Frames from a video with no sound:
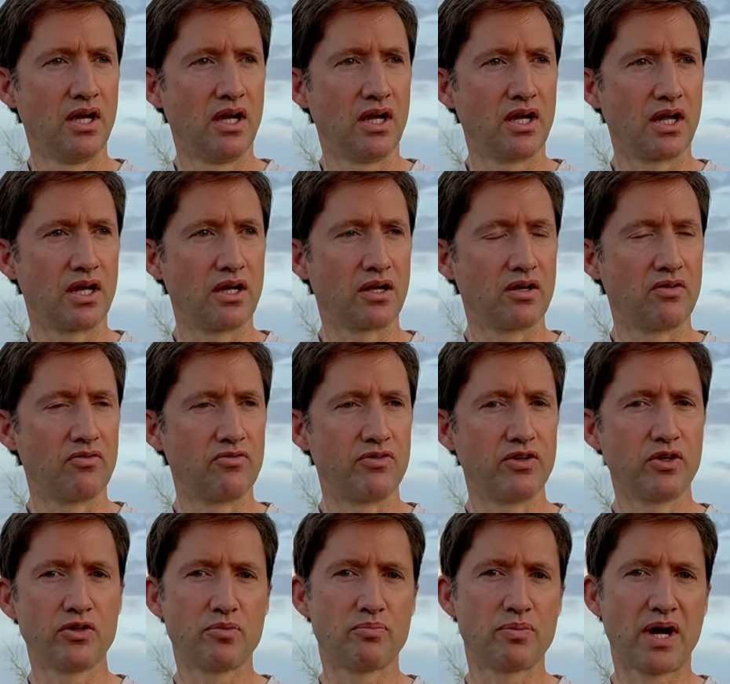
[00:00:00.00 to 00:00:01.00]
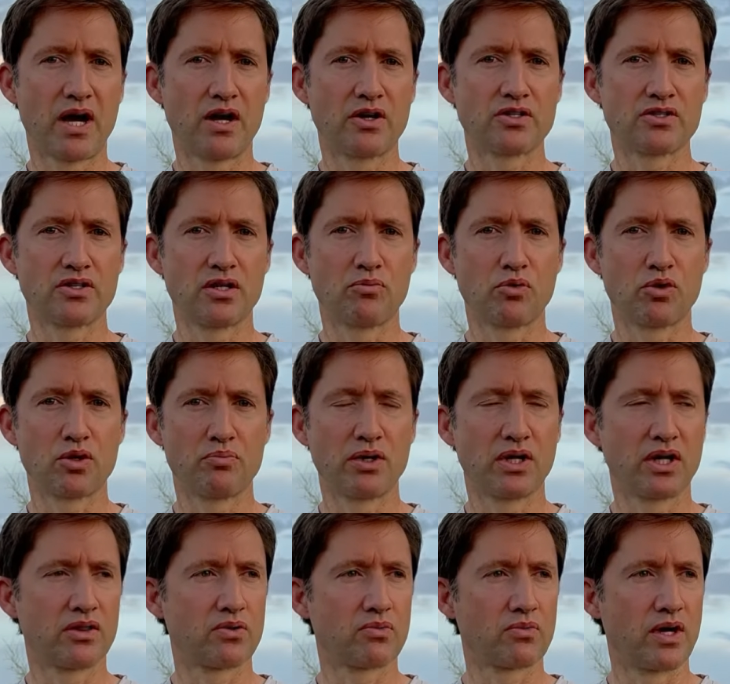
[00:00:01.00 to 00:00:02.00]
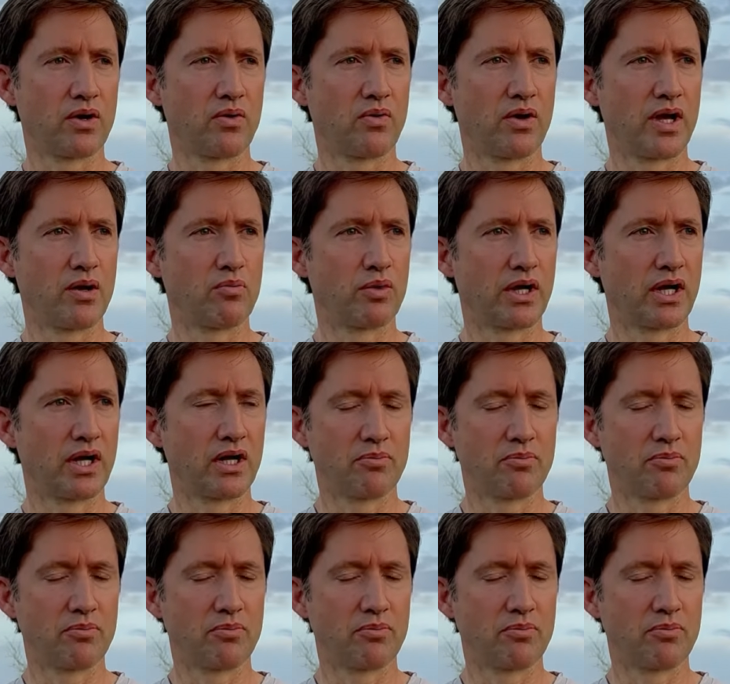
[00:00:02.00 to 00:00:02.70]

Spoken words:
And I can feel the pouch that I'm gripping it the right way. I bring it